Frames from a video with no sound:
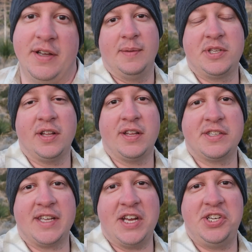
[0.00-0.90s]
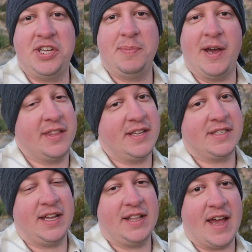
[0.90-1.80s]
Still a little sketchy about
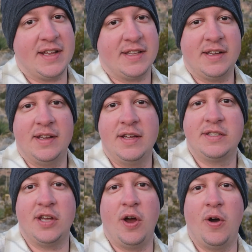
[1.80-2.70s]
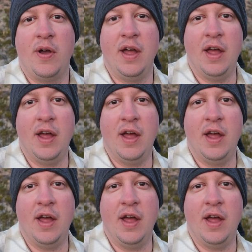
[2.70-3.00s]
things like that, so